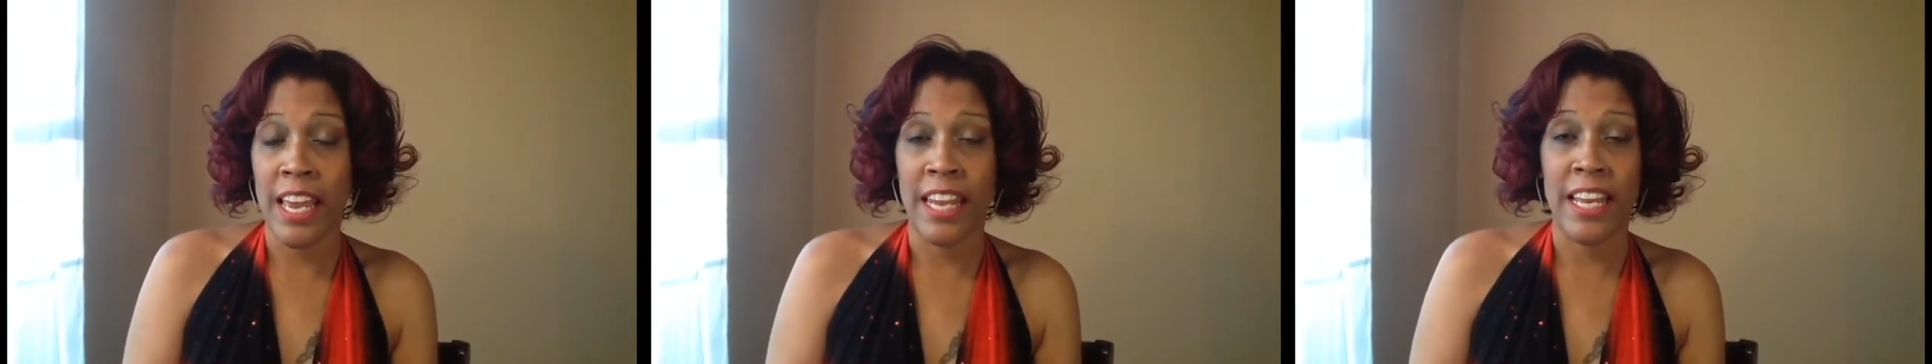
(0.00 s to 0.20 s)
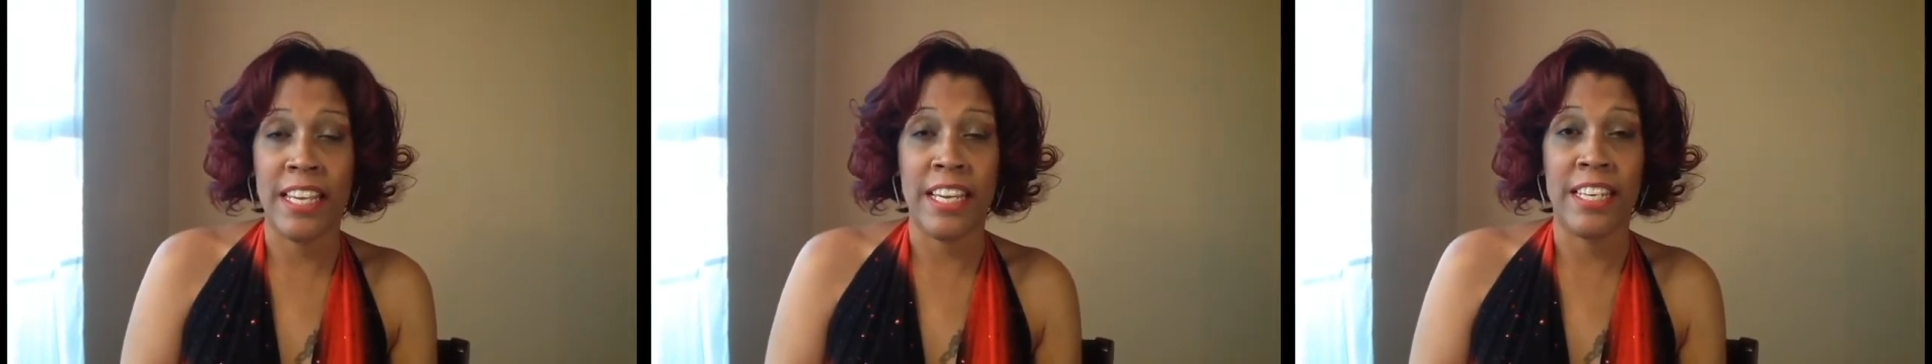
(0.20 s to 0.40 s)

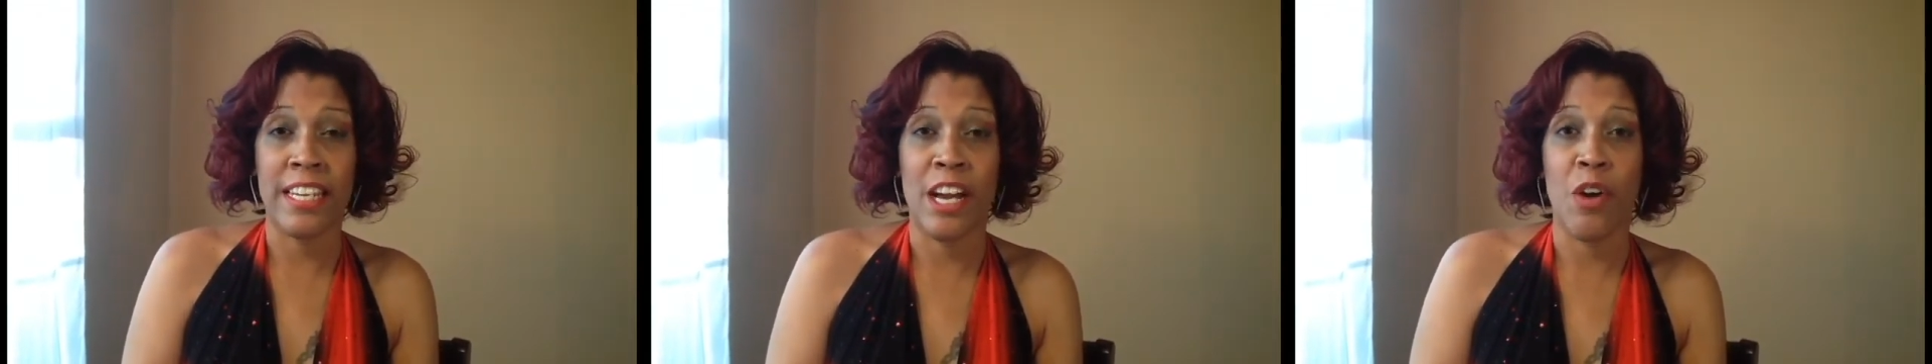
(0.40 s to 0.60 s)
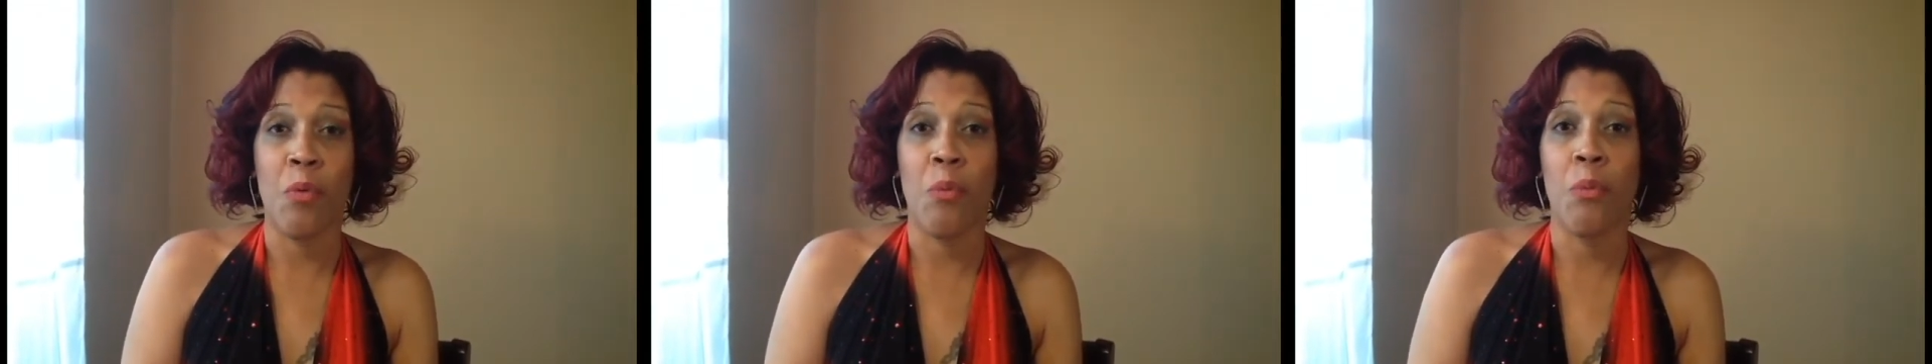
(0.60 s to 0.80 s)
and I
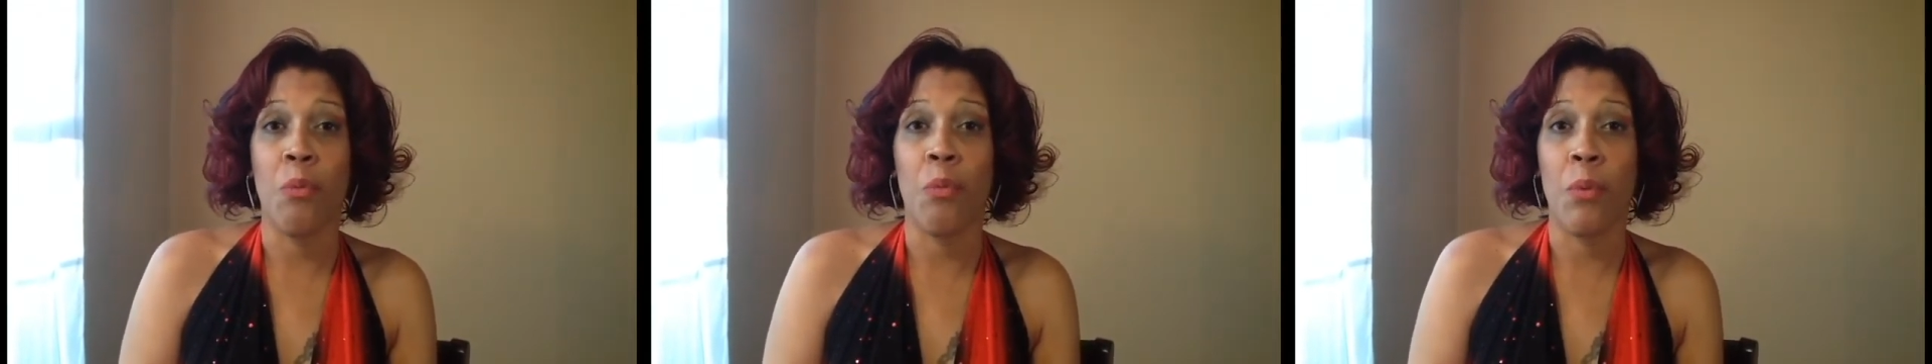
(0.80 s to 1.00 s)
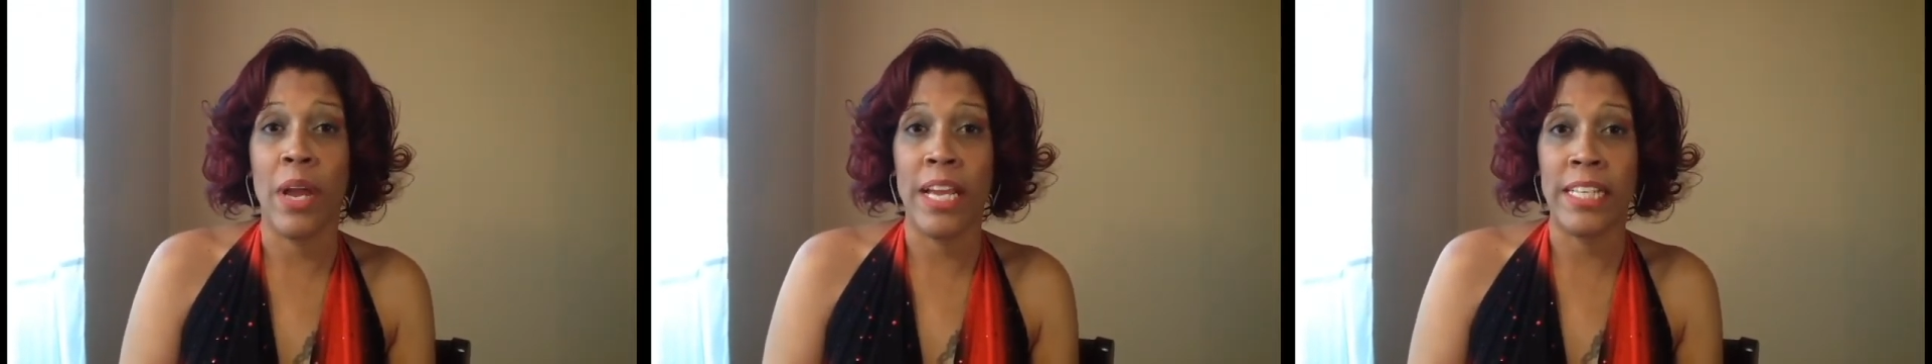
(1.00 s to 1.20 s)
cannot
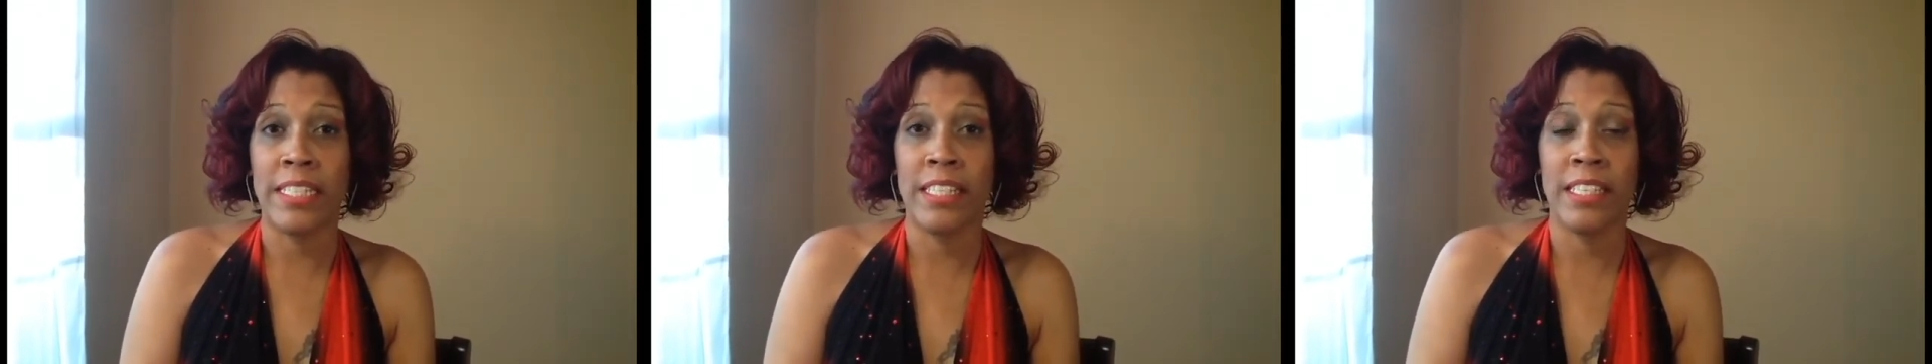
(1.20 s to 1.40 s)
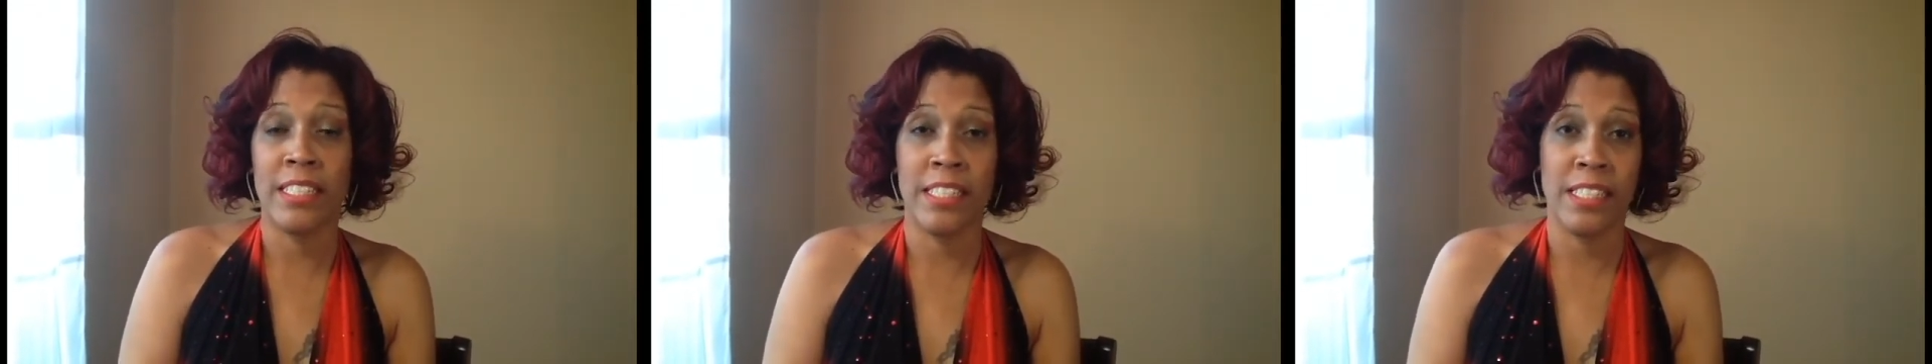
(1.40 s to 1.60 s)

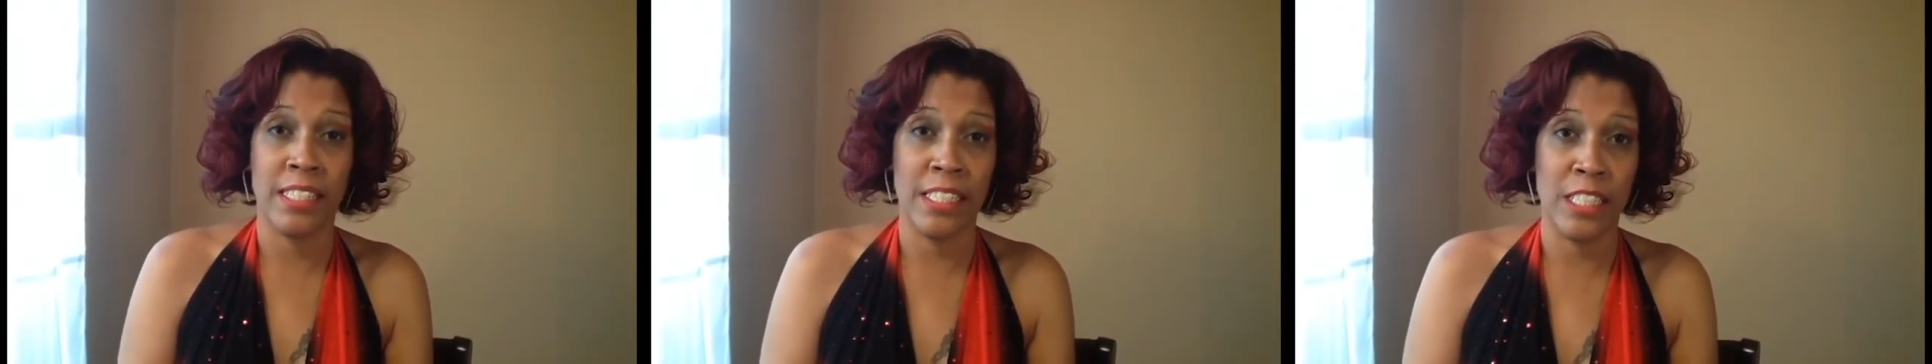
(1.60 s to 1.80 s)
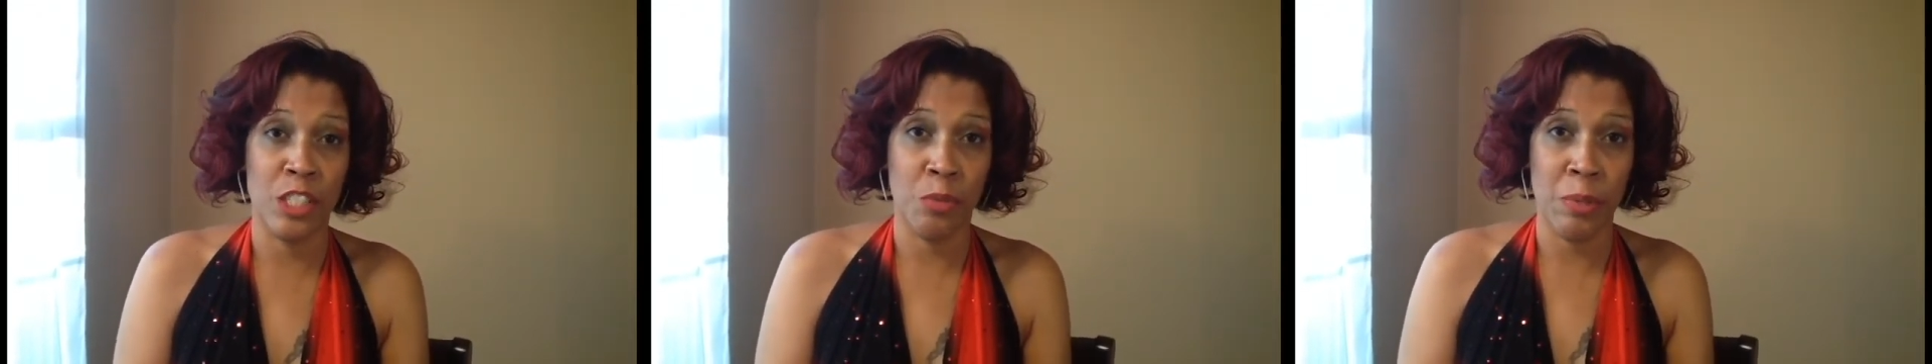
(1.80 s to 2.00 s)
wait to
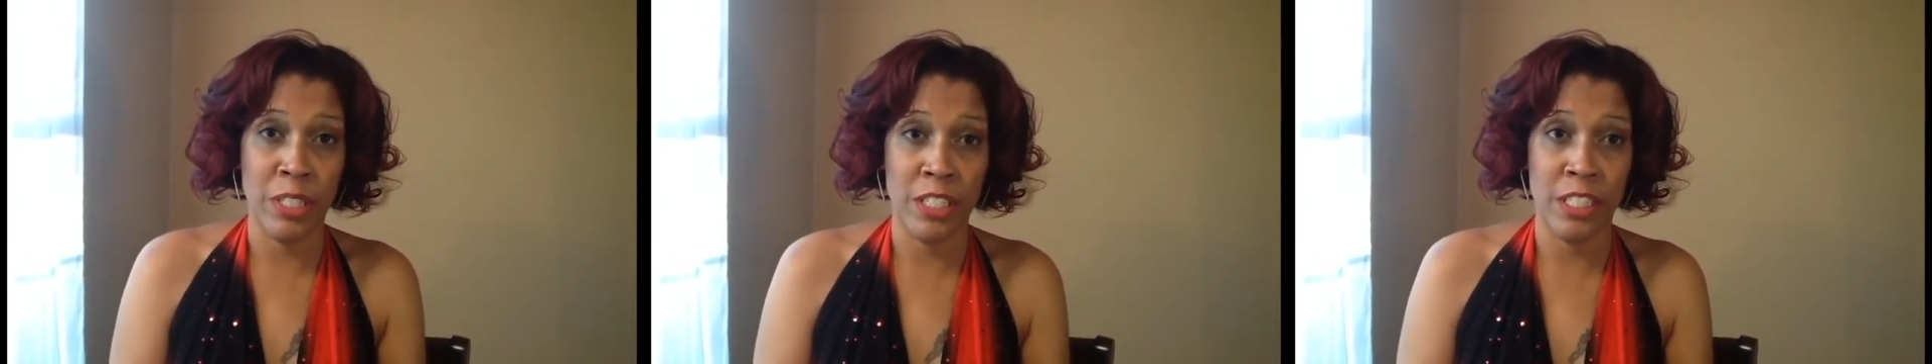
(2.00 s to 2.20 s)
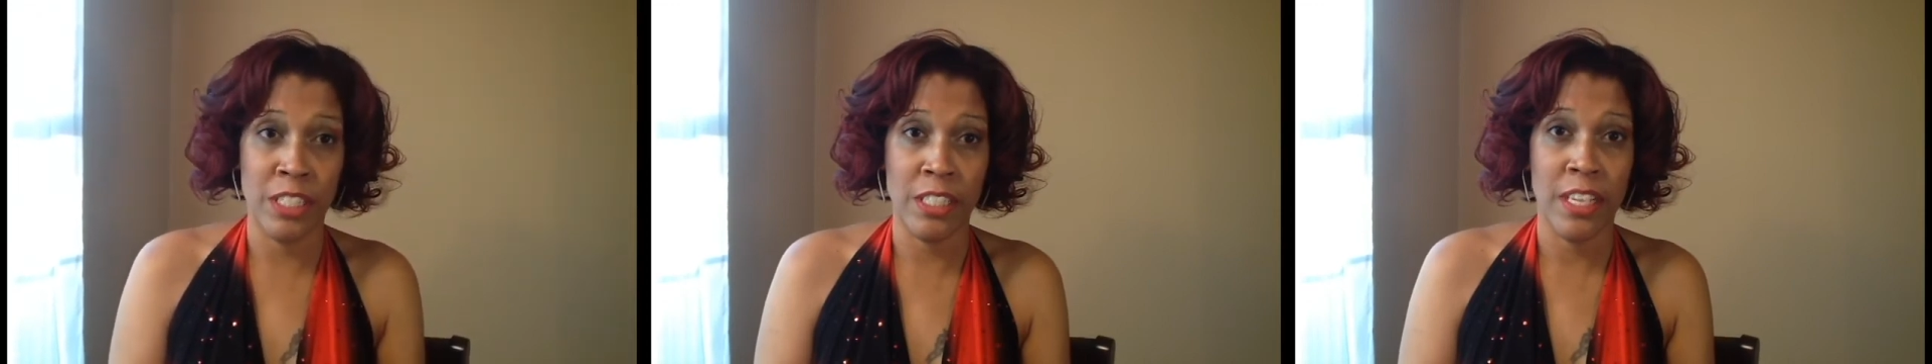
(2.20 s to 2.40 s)
see these
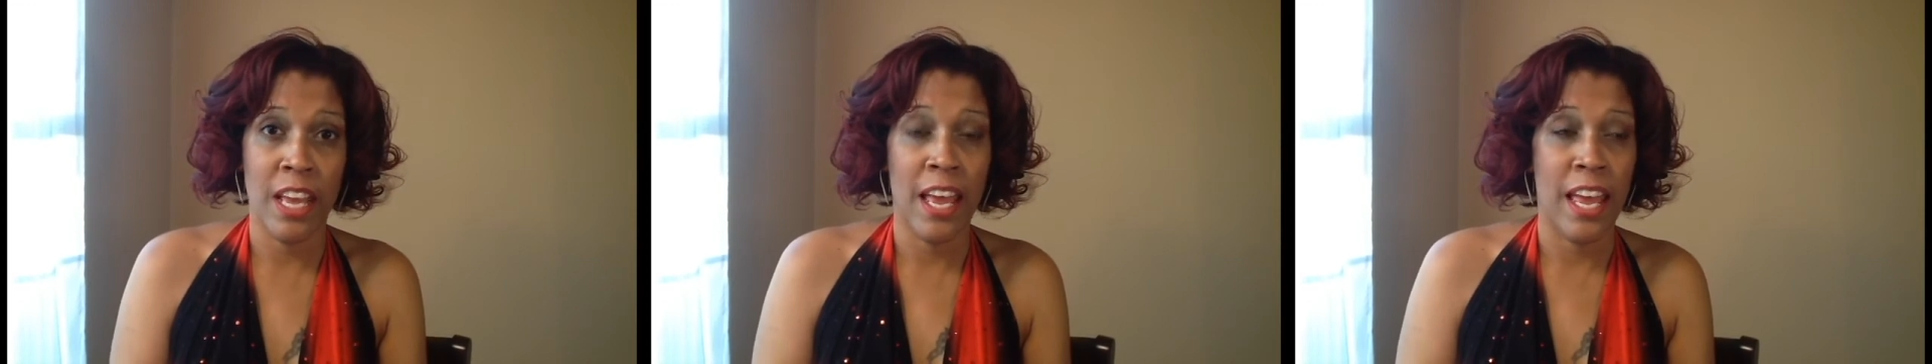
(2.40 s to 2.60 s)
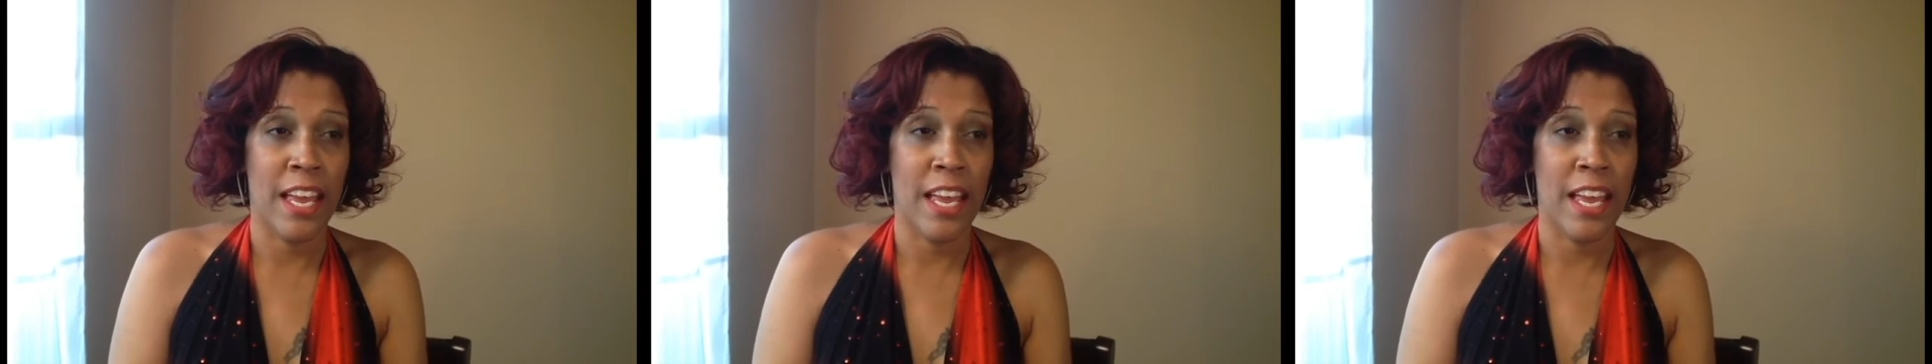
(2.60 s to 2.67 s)
pictures